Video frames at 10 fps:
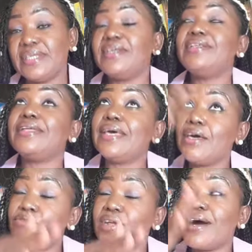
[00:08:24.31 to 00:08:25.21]
In
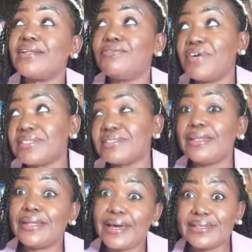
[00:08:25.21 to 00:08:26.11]
every adversity
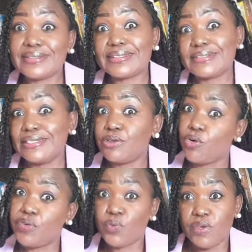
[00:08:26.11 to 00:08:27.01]
lies a seed
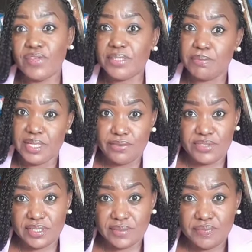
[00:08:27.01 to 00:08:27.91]
of equivalent
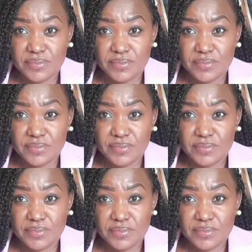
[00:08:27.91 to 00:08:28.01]
benefit.